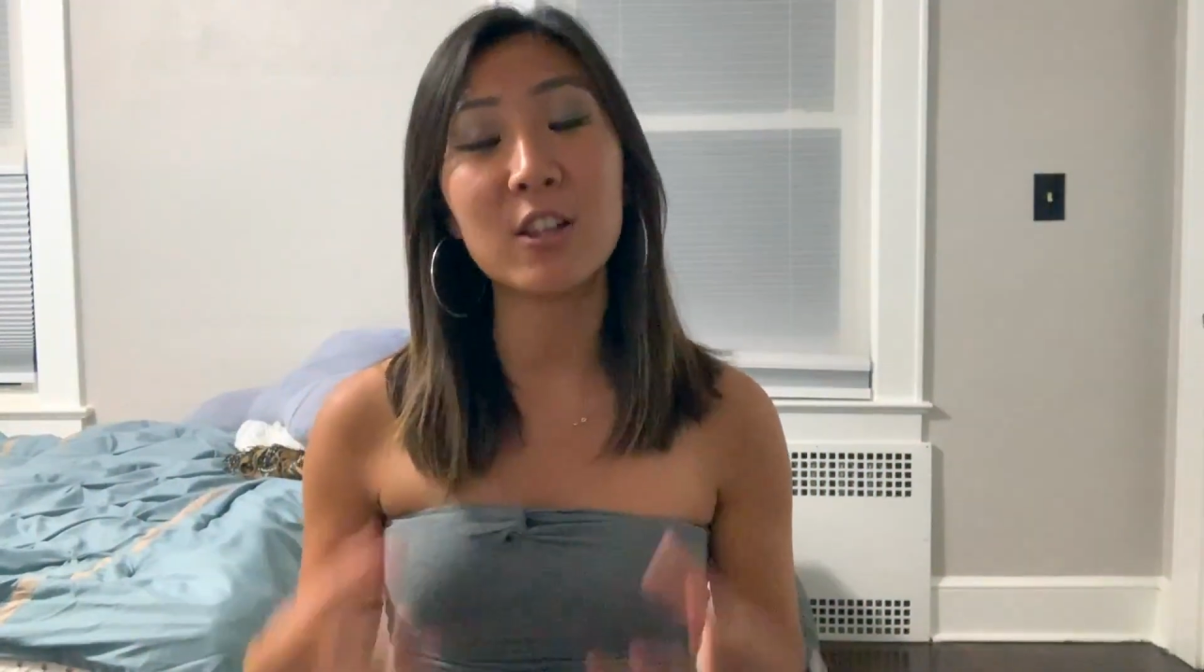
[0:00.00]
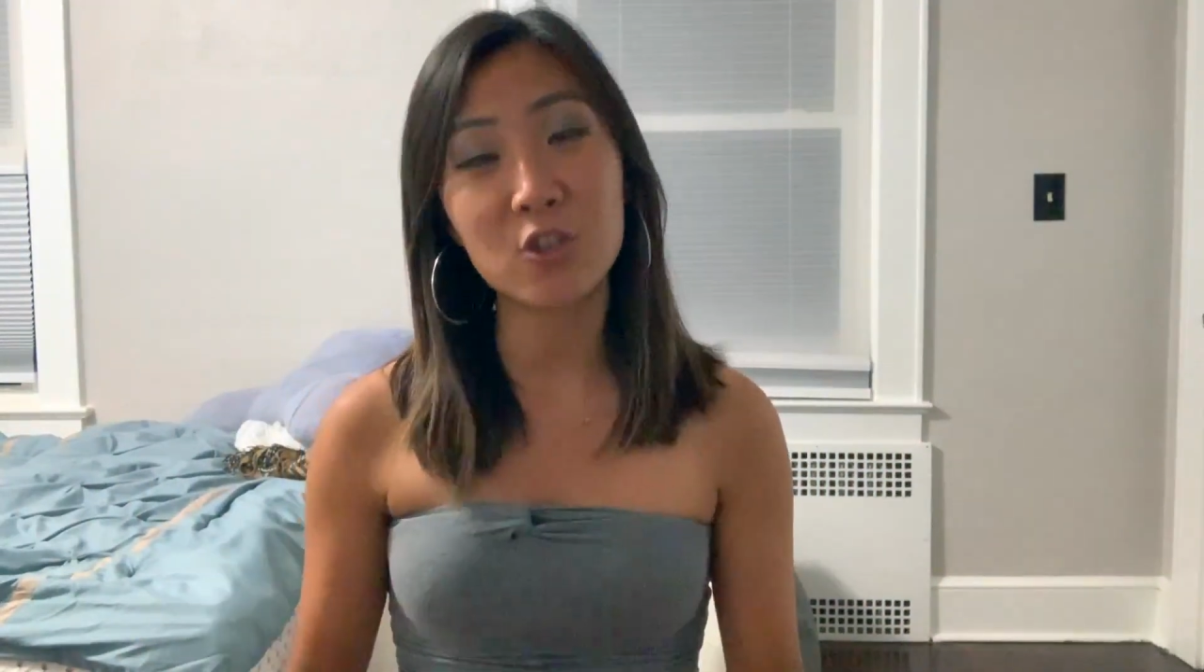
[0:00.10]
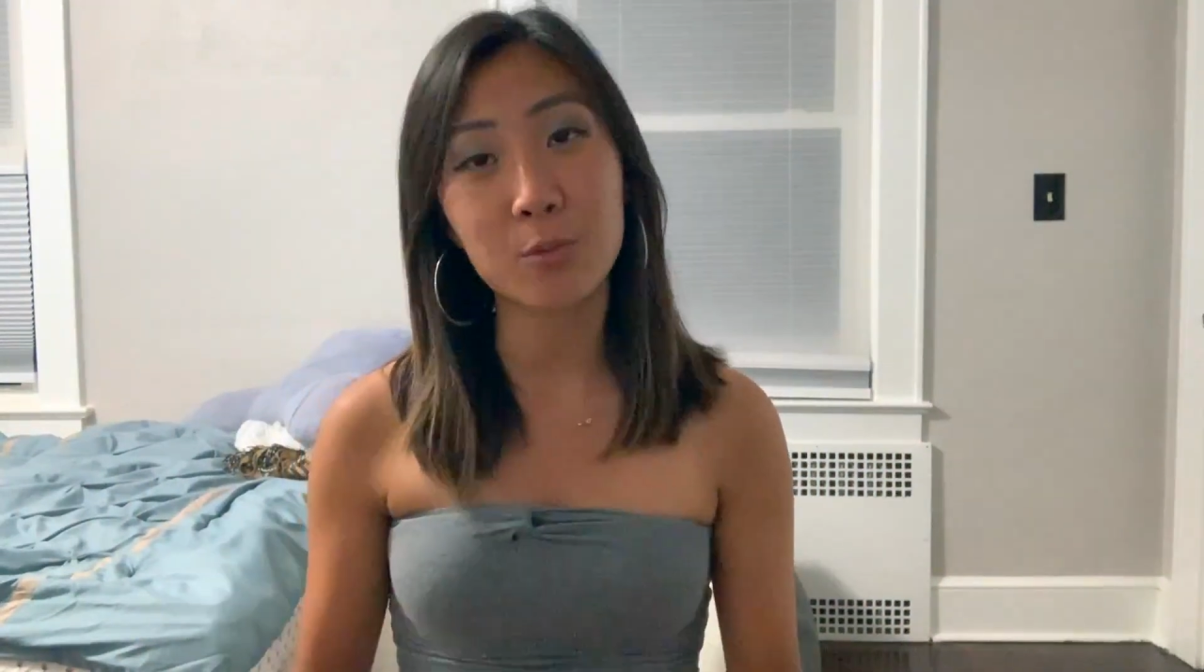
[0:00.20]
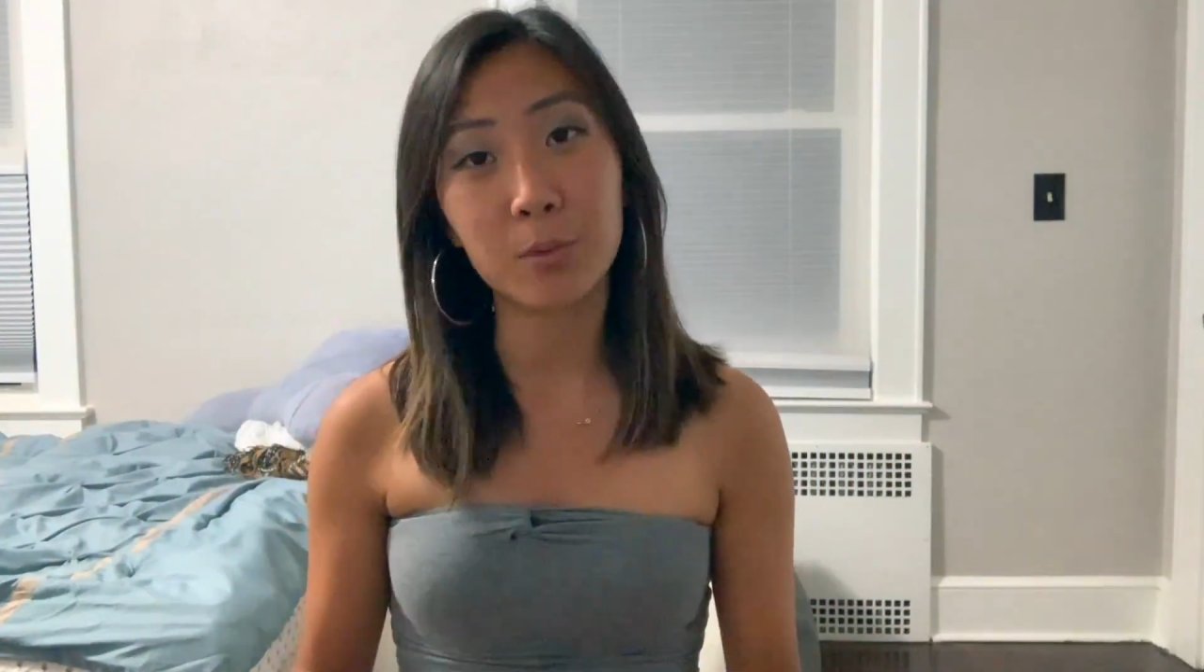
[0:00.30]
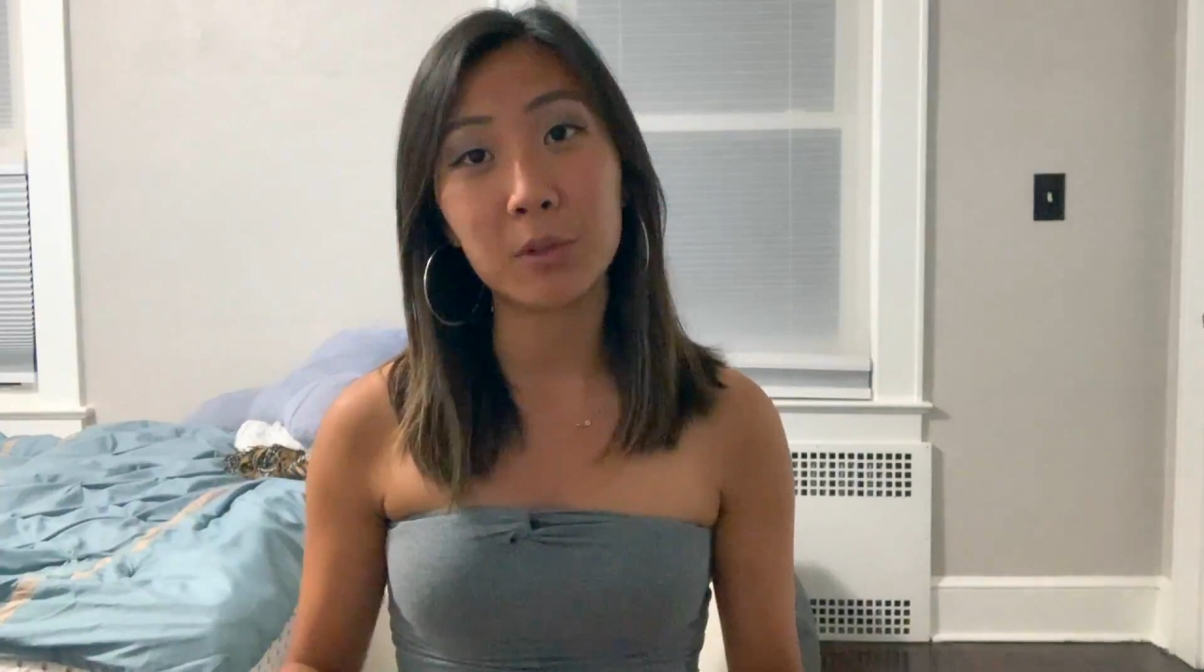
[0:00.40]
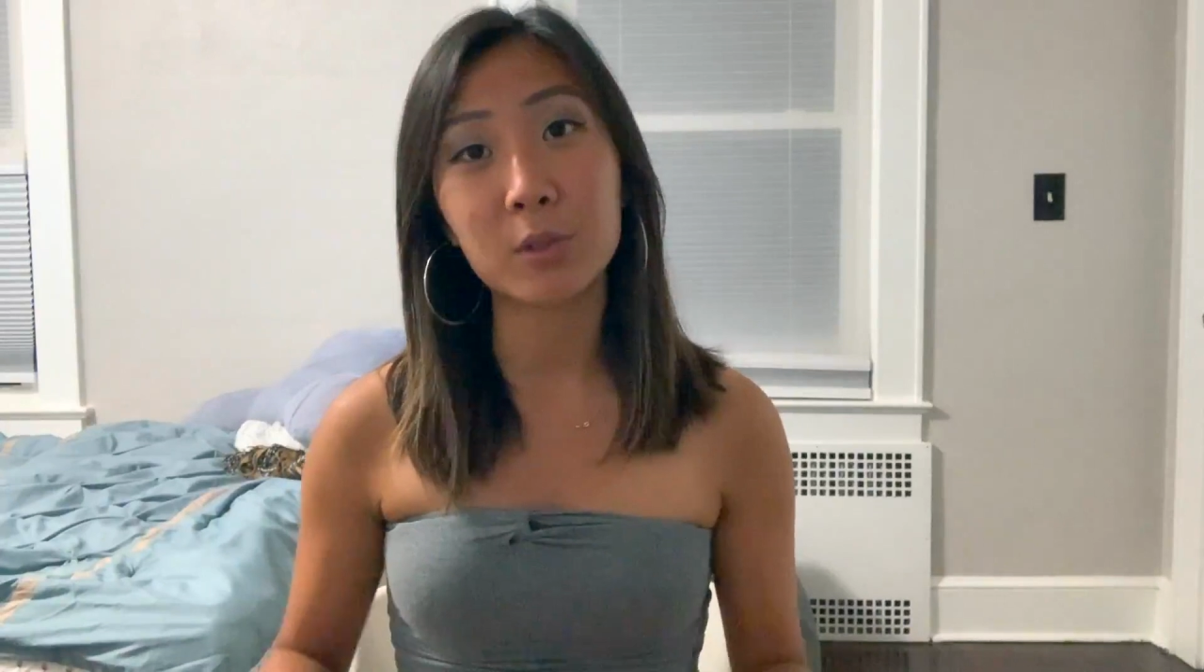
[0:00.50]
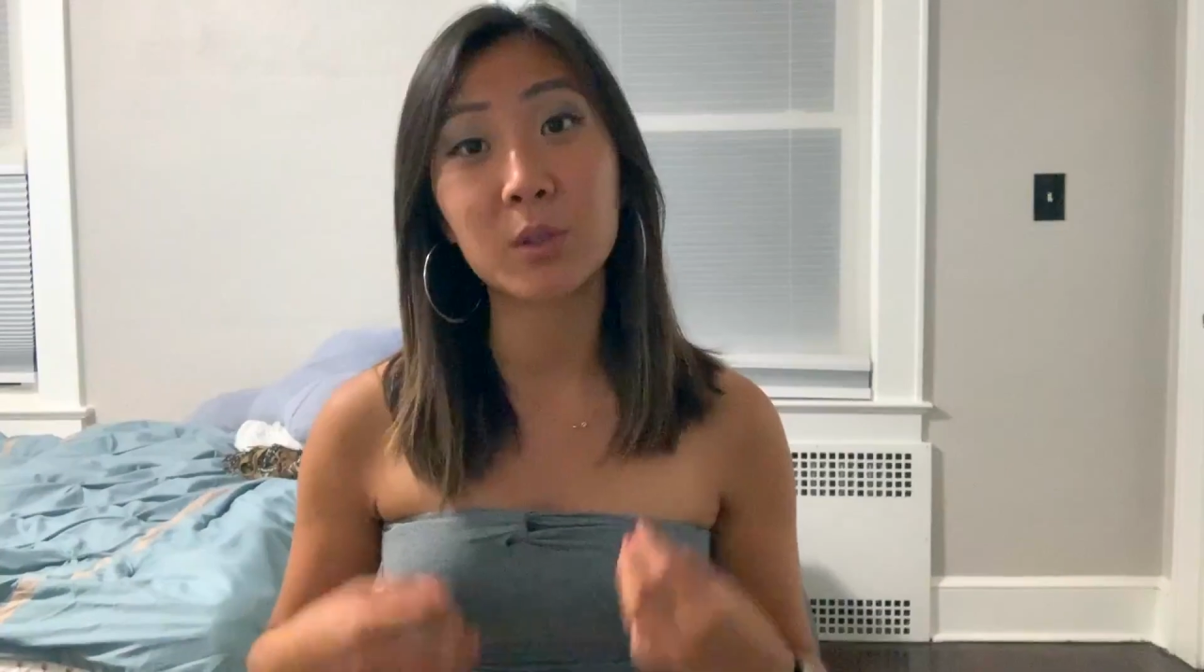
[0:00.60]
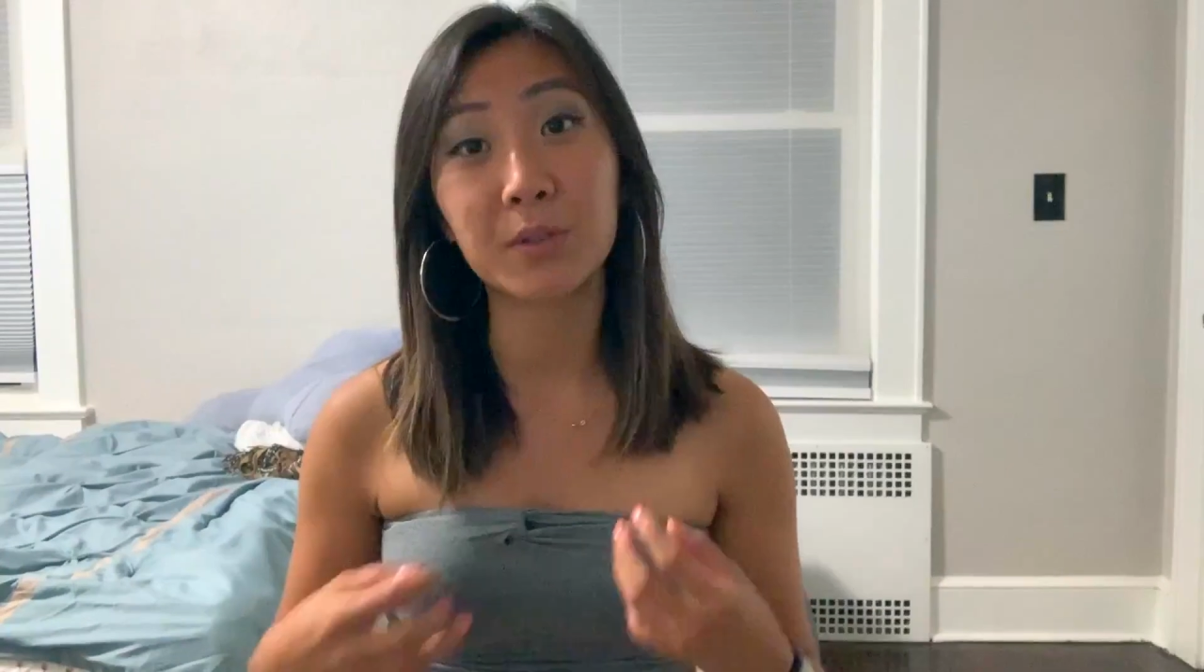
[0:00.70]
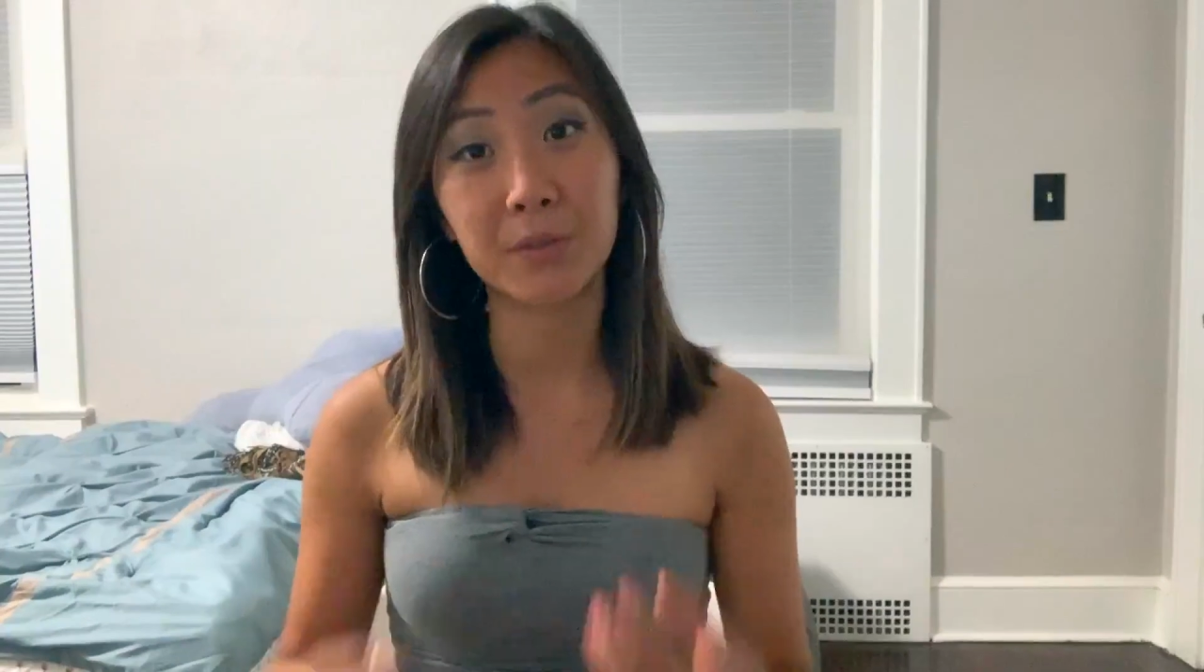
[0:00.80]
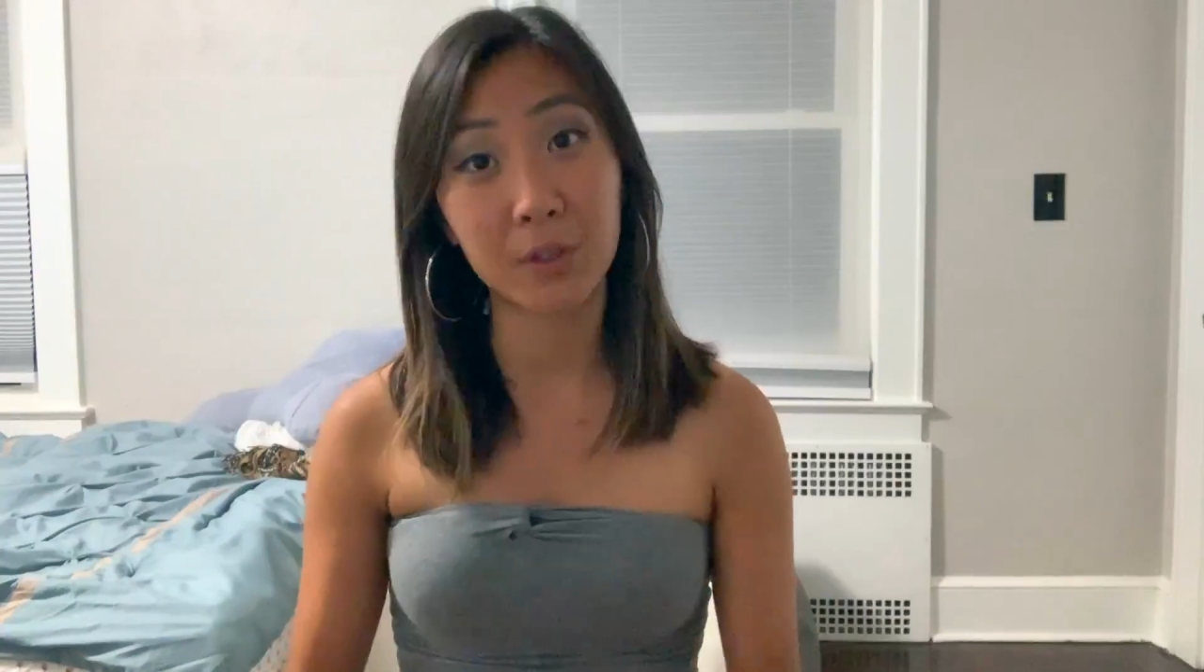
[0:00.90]
eligible
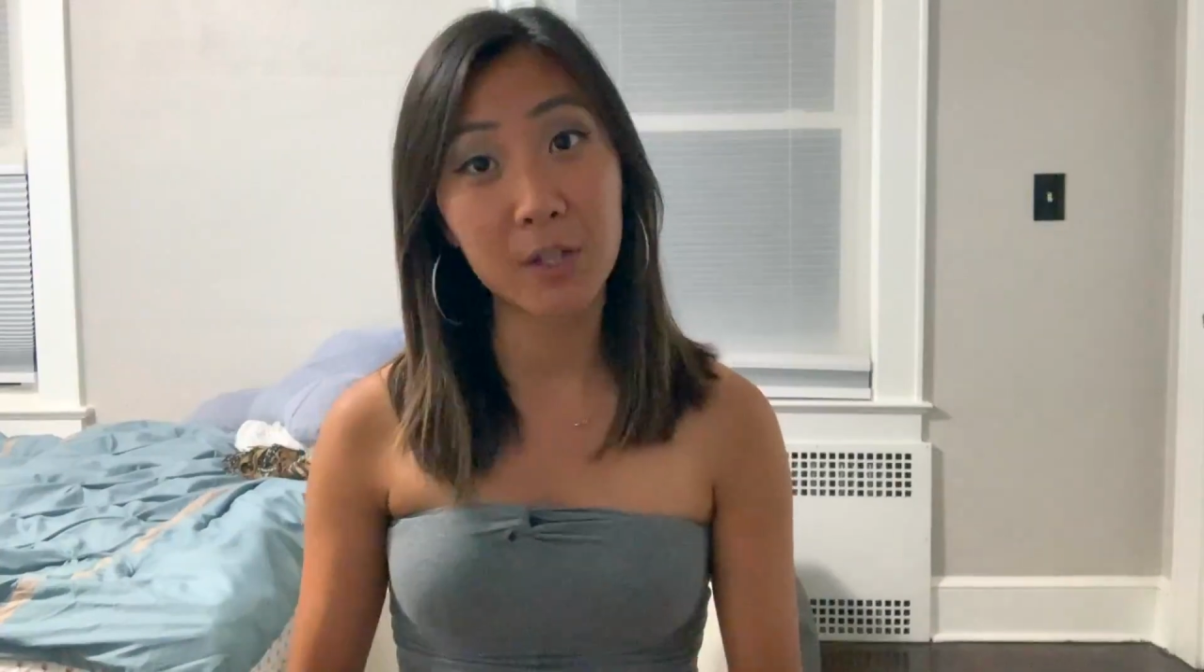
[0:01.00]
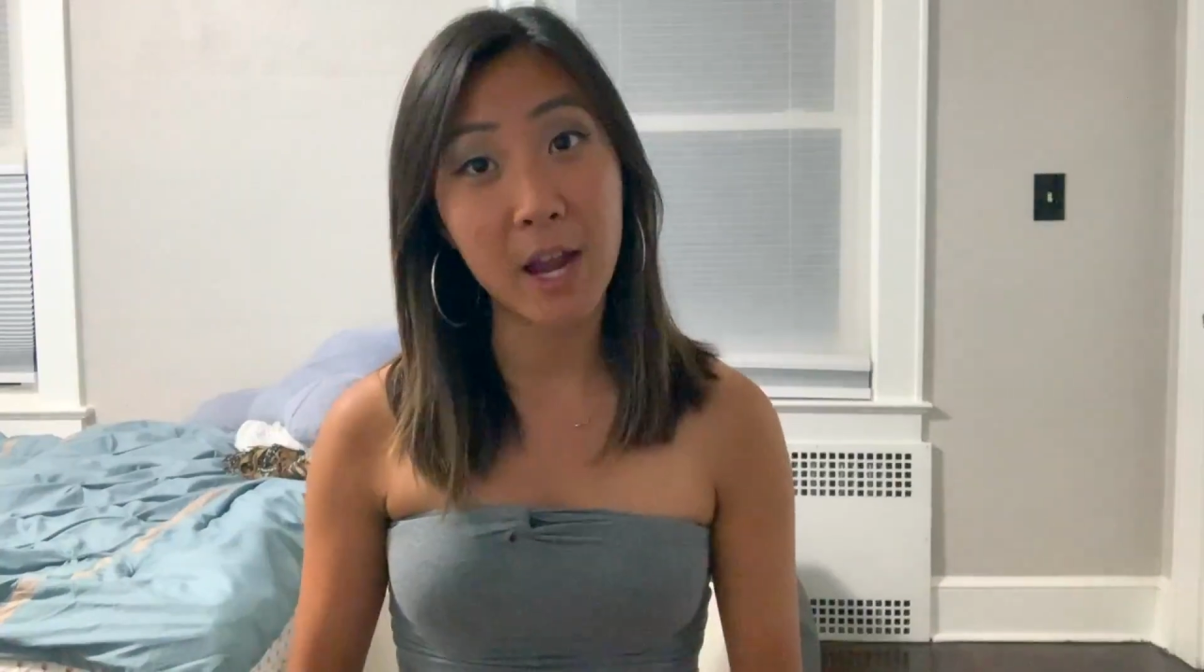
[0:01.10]
to refer